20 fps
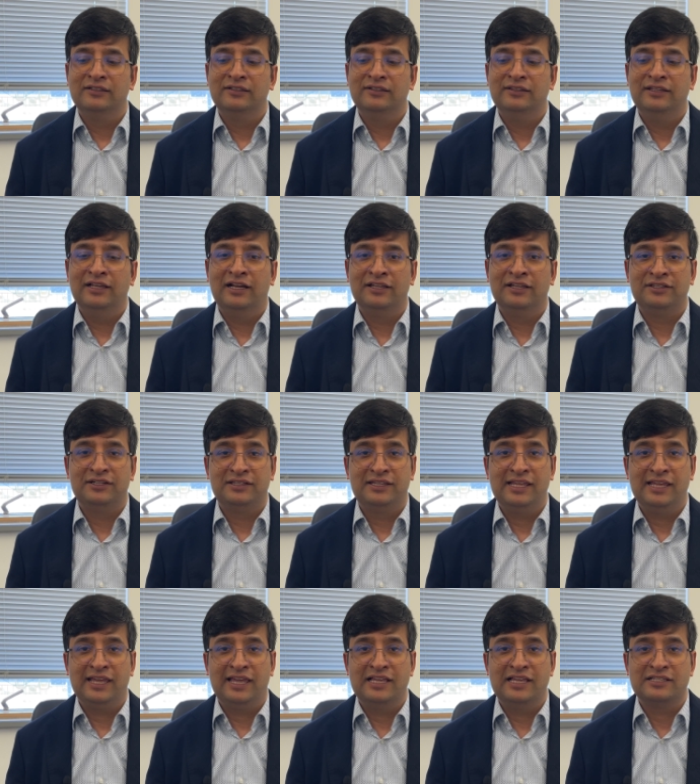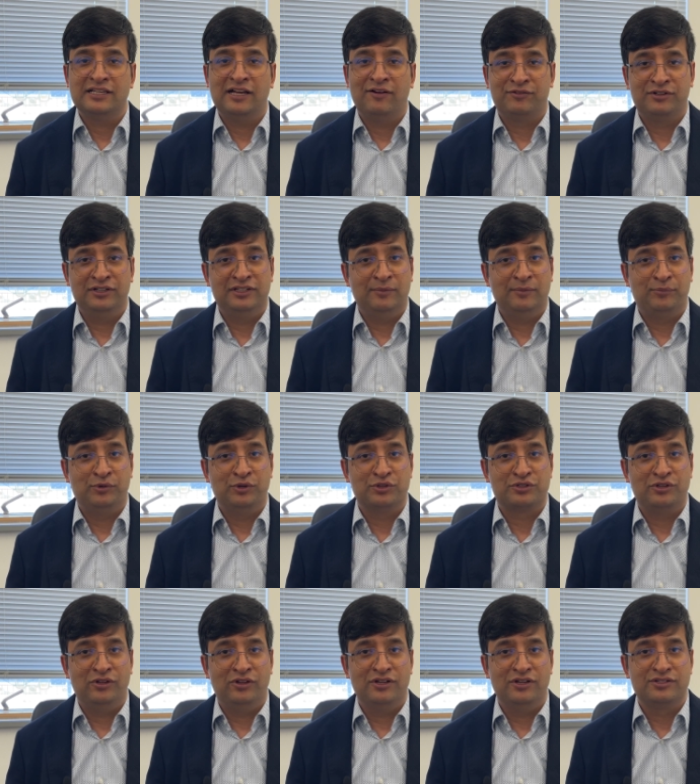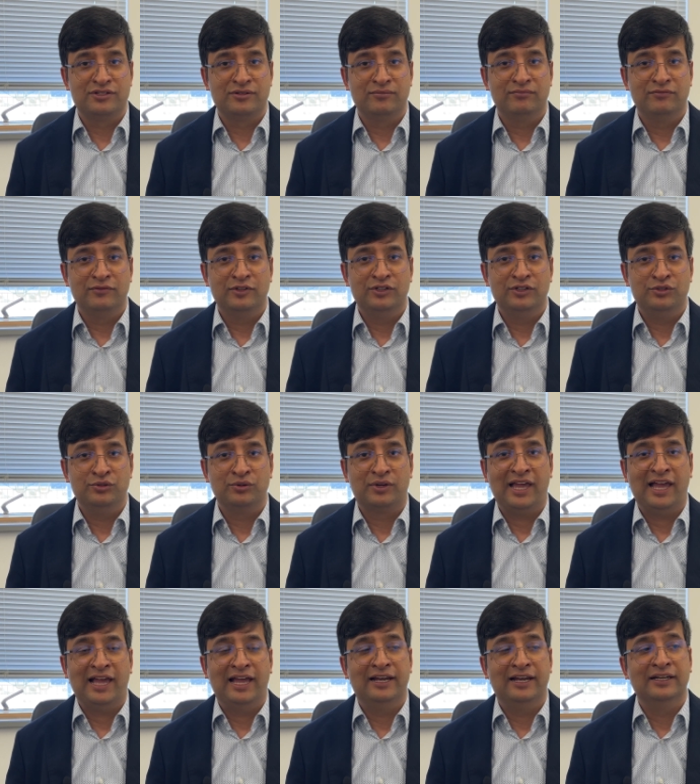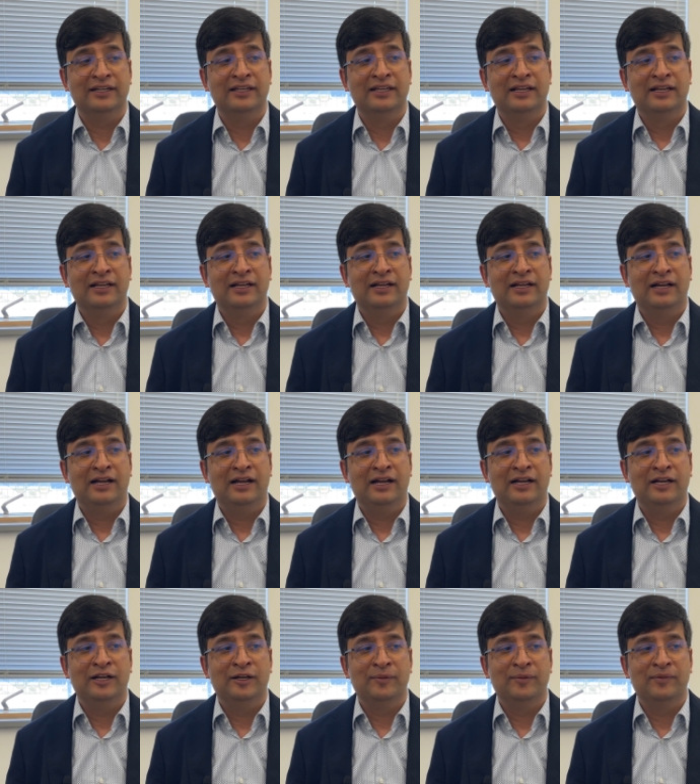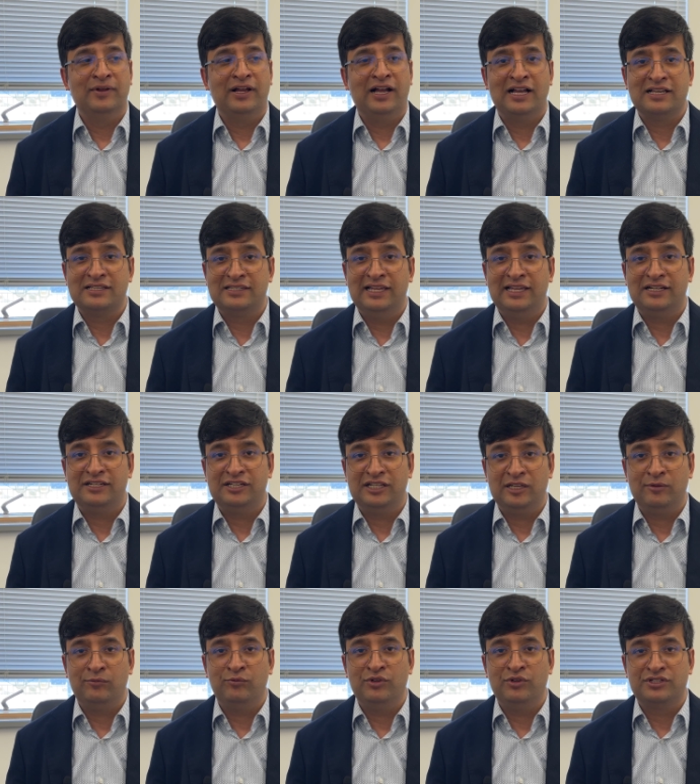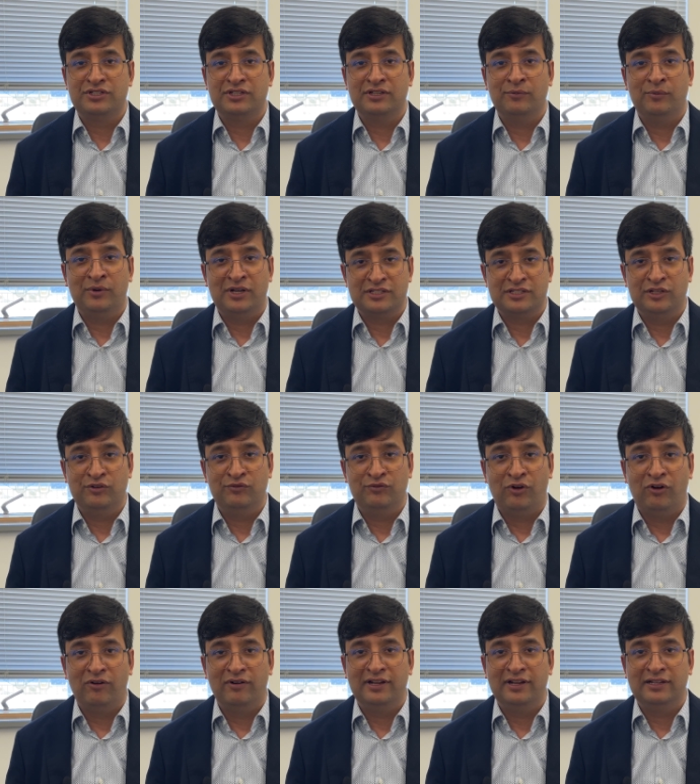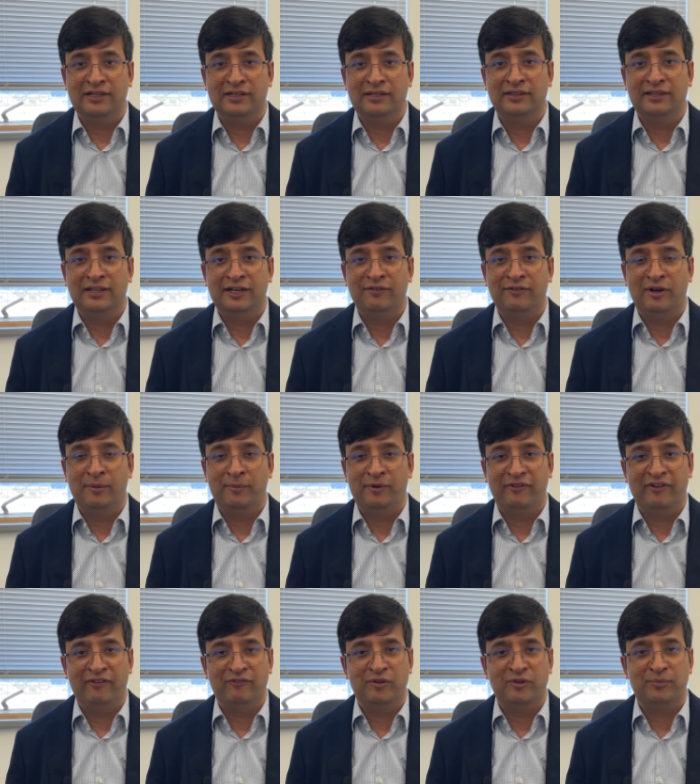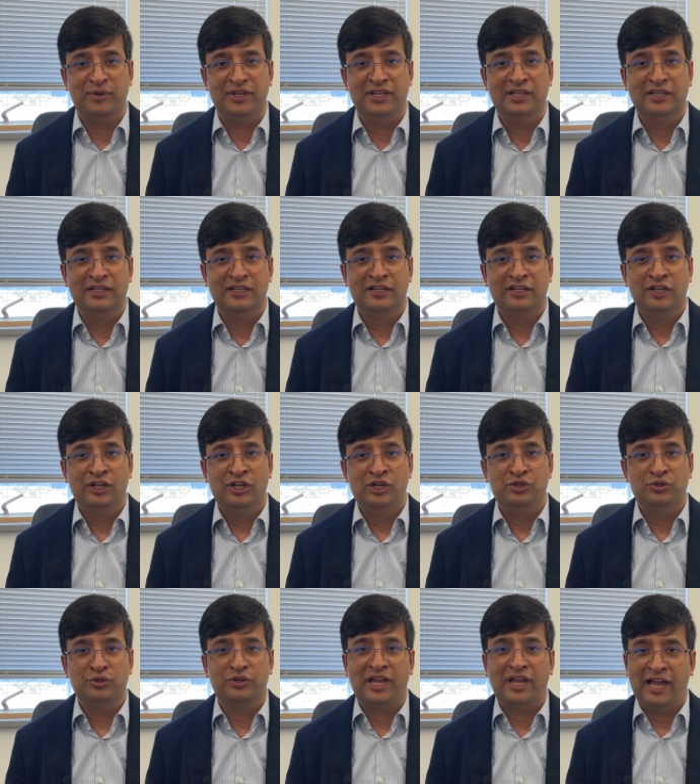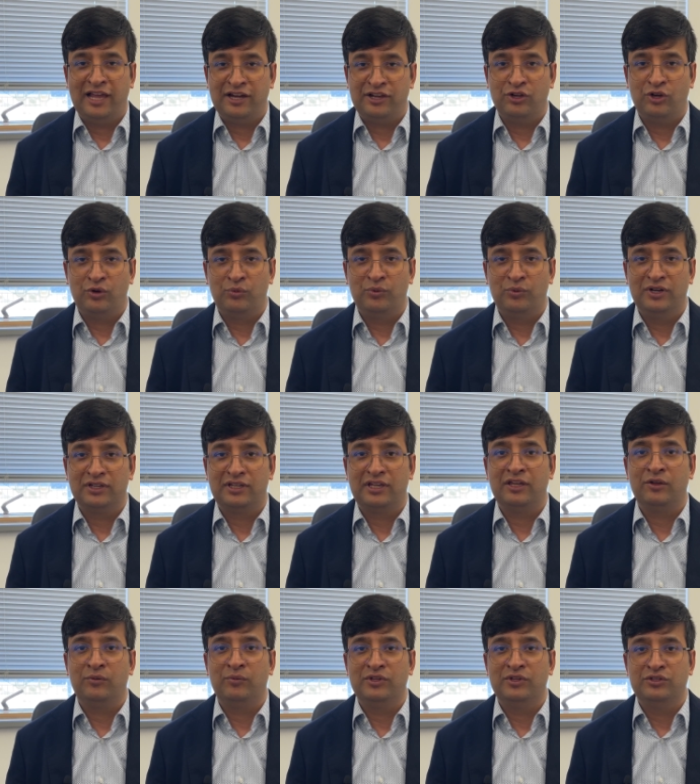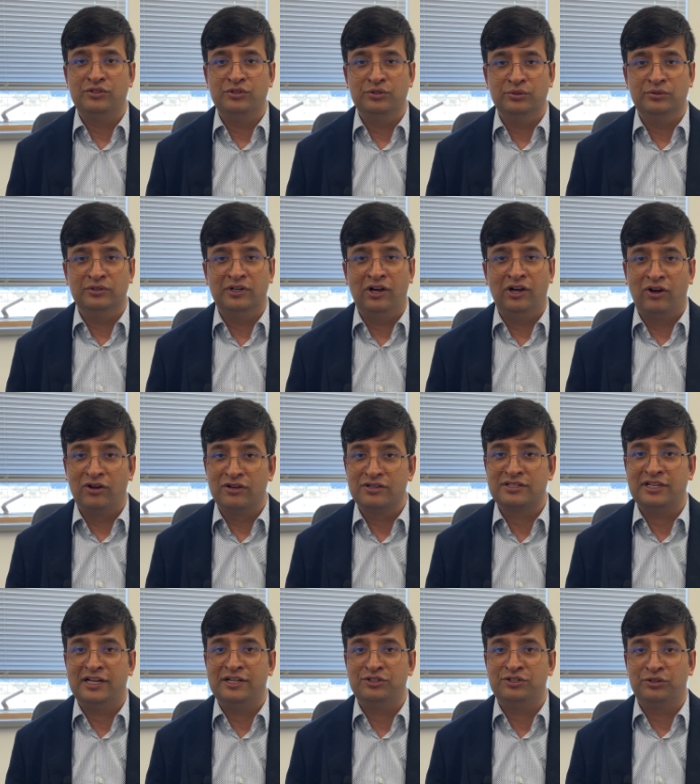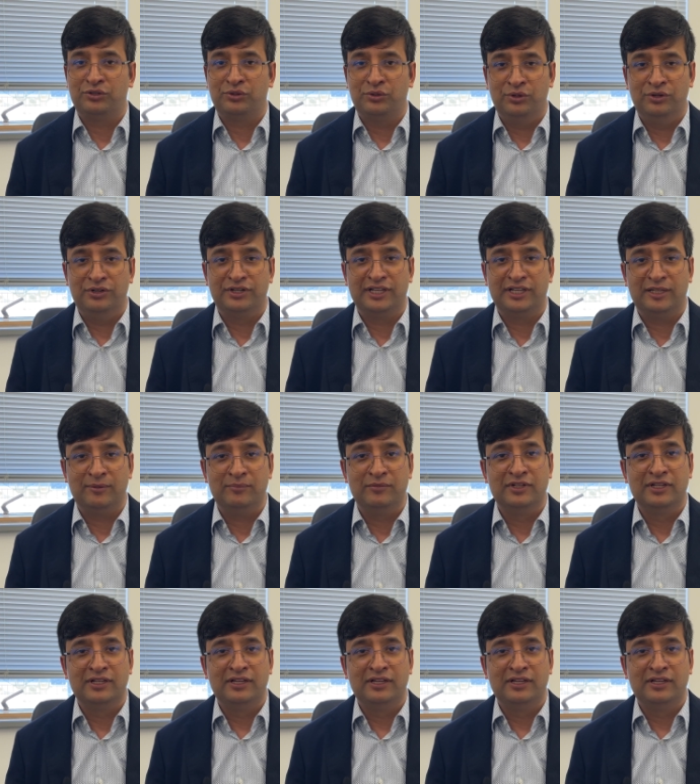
other thing is, after the post-launch, you can ask that team which was involved in the development of MVP to carry on working with you alongside your core team.